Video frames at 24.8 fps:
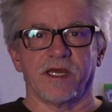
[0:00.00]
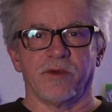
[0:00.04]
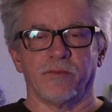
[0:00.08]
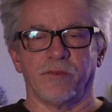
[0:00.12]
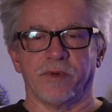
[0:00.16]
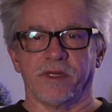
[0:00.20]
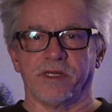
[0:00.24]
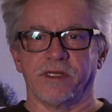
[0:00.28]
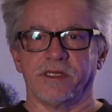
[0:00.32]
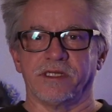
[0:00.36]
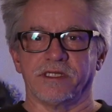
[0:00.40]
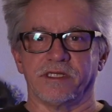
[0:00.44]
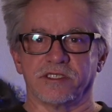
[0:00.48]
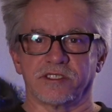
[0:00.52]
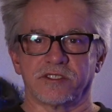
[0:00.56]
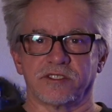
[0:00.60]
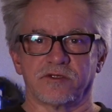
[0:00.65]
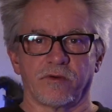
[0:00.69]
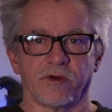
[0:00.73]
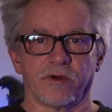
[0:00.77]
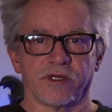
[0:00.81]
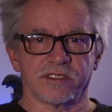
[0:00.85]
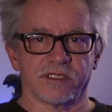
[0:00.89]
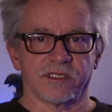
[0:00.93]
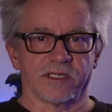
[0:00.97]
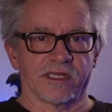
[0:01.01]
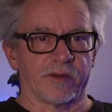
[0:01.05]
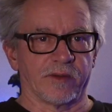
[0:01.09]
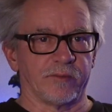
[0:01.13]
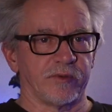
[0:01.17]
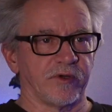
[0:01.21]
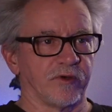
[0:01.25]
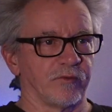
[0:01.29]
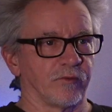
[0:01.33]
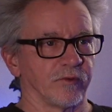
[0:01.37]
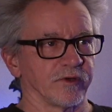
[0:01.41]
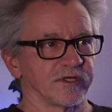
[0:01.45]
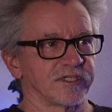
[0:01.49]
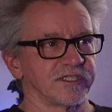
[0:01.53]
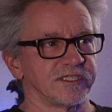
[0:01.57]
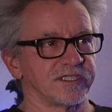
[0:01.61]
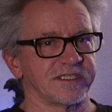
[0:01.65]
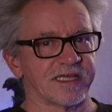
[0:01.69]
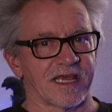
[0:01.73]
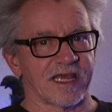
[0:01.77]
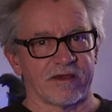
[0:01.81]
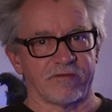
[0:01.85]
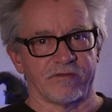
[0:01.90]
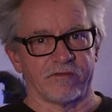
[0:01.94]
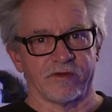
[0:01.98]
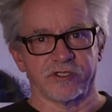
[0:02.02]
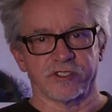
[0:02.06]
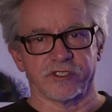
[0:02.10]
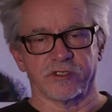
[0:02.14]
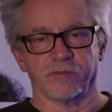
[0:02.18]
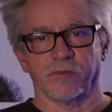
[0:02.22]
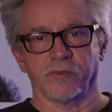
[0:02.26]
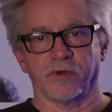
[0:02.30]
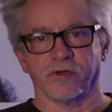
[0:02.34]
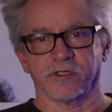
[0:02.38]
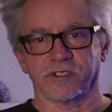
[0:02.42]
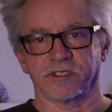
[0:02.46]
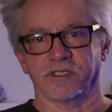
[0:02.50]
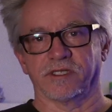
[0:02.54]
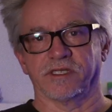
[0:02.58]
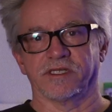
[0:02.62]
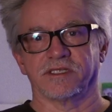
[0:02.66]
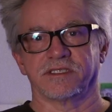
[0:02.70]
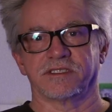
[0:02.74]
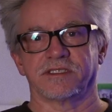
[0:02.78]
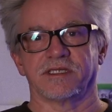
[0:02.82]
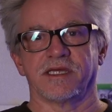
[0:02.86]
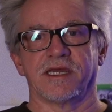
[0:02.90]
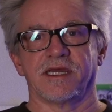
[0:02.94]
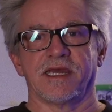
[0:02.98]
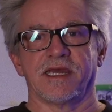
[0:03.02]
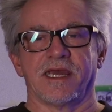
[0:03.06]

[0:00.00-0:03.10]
but his stories in Lampoon were savage and merciless.